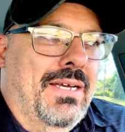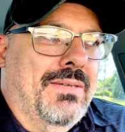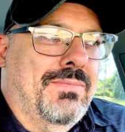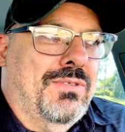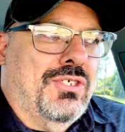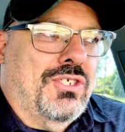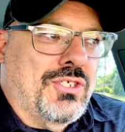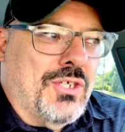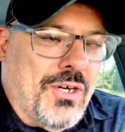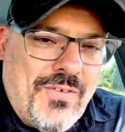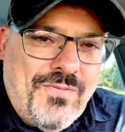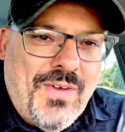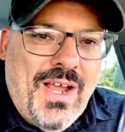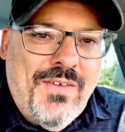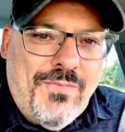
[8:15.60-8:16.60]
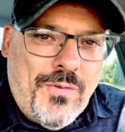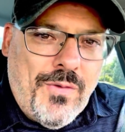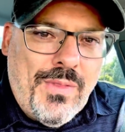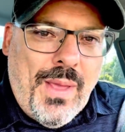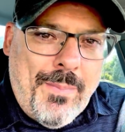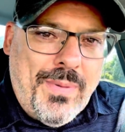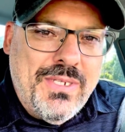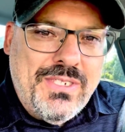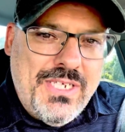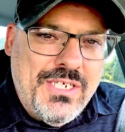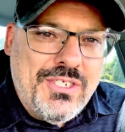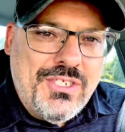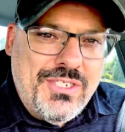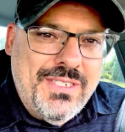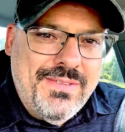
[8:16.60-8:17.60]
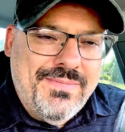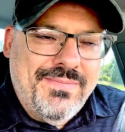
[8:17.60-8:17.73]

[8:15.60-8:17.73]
certified for that position,